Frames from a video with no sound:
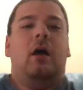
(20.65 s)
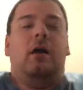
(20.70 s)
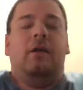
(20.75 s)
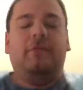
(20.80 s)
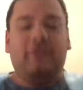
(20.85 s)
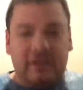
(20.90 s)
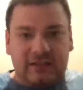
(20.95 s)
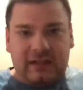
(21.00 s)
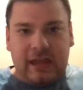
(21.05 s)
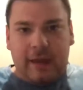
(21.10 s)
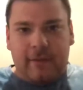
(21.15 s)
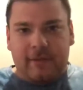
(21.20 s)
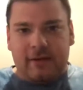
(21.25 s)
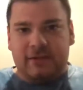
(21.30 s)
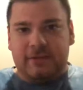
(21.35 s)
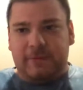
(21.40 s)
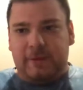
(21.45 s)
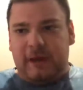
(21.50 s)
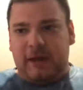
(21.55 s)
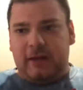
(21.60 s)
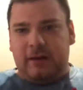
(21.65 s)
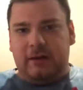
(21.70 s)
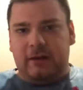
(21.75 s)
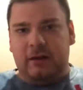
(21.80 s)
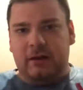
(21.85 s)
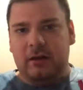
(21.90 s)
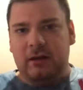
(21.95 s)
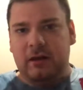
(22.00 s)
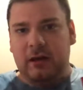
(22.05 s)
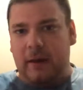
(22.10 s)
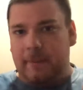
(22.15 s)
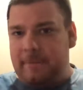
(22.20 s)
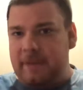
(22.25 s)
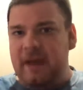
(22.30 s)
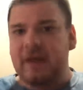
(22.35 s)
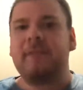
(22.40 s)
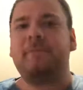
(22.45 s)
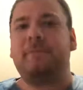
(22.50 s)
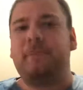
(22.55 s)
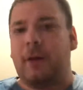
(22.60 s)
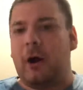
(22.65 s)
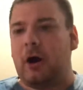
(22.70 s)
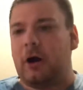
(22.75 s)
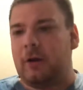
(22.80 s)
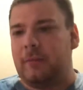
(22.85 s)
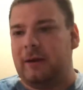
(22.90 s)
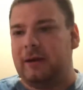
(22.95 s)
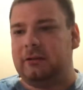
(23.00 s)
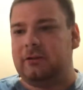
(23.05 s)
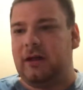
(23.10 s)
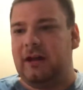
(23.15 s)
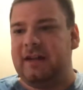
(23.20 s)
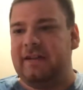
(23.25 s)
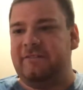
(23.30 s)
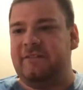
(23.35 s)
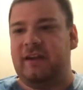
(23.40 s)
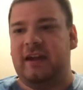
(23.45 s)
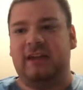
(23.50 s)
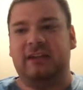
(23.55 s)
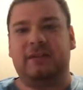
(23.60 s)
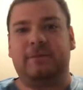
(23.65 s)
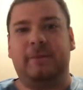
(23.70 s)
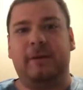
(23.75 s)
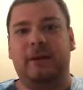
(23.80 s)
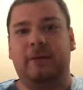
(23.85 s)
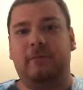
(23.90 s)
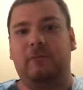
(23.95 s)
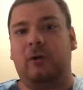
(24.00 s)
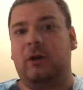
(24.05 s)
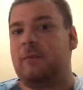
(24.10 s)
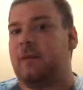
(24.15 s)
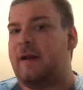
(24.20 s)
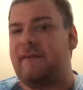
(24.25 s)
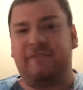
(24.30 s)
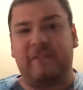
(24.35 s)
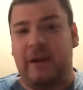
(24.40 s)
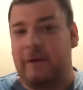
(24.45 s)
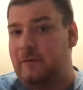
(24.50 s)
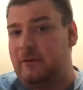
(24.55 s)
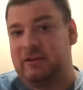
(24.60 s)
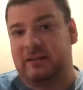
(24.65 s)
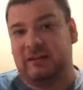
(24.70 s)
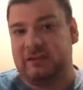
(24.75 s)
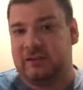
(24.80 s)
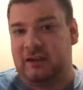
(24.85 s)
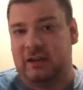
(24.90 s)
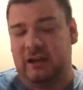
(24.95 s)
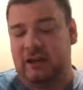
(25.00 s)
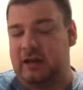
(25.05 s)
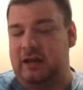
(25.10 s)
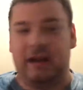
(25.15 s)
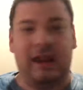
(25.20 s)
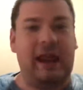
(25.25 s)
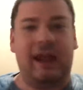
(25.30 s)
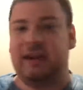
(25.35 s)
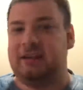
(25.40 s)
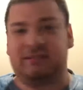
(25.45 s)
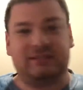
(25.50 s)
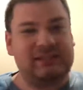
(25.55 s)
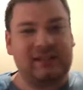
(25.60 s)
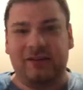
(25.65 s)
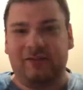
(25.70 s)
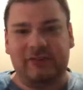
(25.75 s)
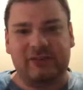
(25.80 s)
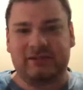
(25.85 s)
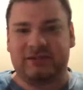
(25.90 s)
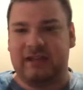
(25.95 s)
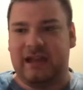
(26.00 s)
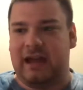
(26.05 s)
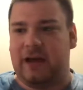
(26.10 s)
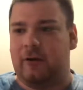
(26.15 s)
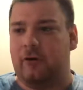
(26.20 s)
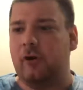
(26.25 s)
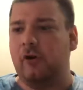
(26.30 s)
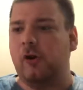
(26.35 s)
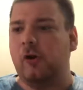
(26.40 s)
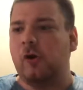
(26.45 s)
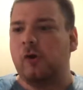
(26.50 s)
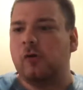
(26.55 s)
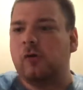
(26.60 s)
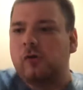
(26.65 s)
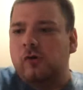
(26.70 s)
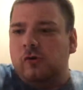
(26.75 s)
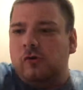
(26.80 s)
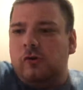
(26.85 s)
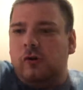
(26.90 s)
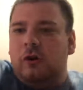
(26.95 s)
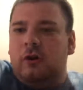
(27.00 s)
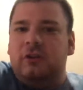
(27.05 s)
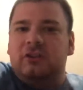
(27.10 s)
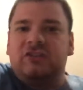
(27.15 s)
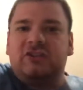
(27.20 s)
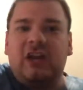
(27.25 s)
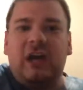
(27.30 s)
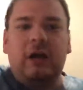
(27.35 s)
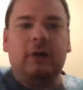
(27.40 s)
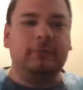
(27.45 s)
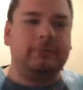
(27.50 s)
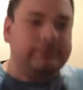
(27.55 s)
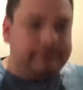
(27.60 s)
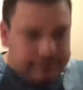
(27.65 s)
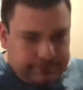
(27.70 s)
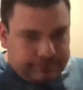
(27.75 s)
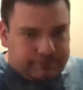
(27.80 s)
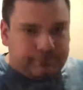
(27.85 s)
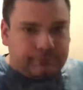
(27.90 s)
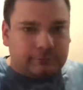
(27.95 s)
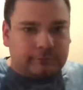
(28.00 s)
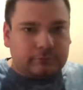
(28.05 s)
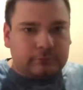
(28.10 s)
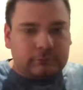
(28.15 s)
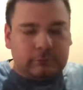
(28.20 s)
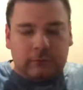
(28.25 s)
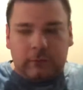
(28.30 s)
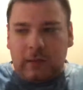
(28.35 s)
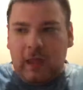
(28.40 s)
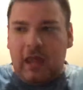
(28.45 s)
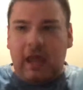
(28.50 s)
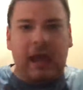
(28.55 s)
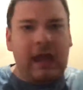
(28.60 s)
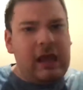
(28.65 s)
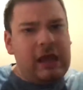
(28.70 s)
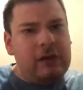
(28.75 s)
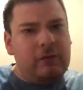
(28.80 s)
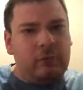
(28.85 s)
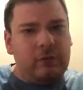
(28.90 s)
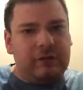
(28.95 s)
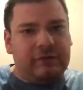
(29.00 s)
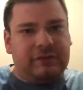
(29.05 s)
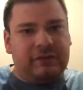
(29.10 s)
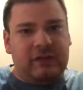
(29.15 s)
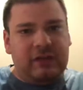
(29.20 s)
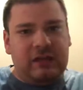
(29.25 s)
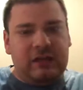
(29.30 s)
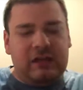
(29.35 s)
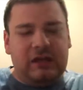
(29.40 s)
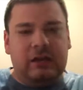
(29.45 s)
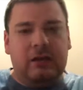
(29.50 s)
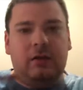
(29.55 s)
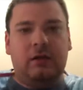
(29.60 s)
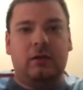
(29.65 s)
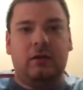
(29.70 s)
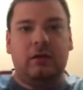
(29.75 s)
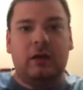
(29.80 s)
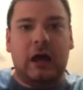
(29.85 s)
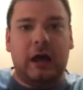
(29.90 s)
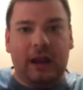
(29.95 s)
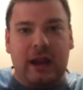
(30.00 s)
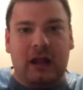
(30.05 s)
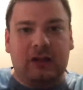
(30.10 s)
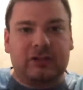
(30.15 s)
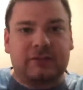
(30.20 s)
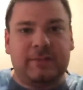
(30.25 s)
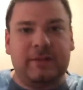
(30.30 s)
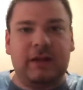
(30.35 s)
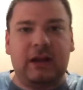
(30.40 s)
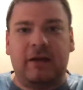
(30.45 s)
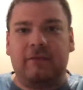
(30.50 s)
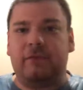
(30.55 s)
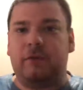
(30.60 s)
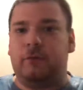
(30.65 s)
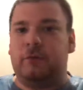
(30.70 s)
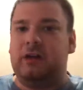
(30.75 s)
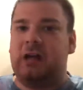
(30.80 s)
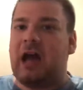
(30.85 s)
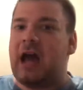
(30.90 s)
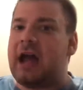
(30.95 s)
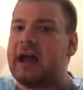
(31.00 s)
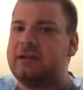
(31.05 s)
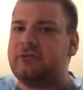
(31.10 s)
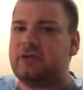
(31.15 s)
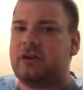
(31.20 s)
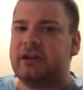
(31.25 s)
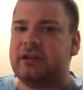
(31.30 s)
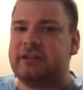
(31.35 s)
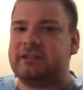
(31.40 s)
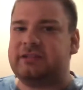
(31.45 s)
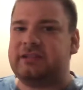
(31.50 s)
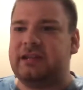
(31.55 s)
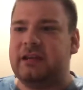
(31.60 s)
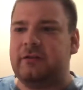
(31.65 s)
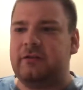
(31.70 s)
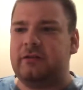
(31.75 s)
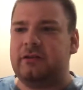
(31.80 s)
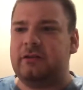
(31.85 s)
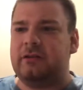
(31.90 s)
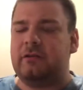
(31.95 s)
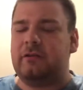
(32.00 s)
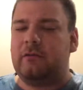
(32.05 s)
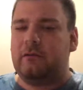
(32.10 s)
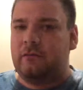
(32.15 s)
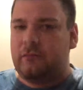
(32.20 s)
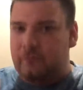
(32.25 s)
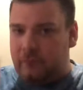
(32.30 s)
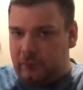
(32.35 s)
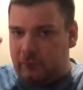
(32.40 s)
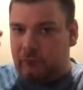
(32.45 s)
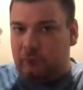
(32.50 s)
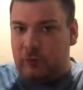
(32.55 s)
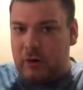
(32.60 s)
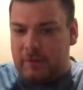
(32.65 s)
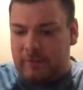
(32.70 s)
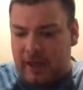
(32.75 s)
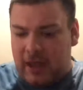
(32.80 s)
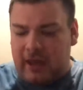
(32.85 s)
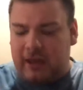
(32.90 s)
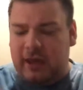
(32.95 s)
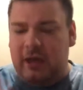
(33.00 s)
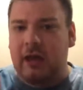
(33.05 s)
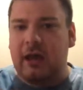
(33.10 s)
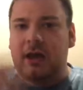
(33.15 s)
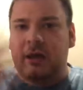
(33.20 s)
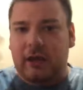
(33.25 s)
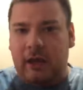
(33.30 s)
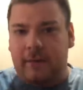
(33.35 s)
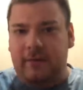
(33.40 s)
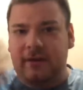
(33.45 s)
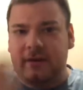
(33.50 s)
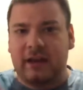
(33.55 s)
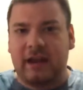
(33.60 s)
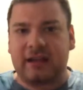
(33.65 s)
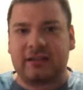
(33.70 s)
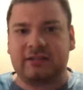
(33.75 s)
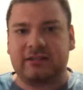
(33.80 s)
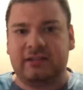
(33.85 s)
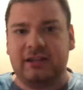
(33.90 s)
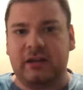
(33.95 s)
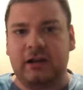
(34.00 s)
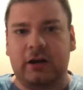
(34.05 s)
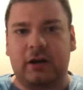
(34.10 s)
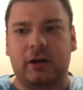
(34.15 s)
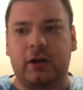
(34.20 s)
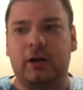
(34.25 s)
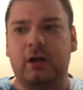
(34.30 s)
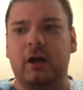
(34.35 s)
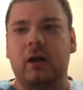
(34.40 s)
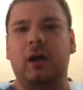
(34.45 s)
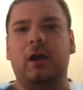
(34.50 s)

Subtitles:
This game has been a big part of my life, and it's been one of my favorites as a kid, and it still is now. So, and with the announcement of the Rehydrated series remake coming next year,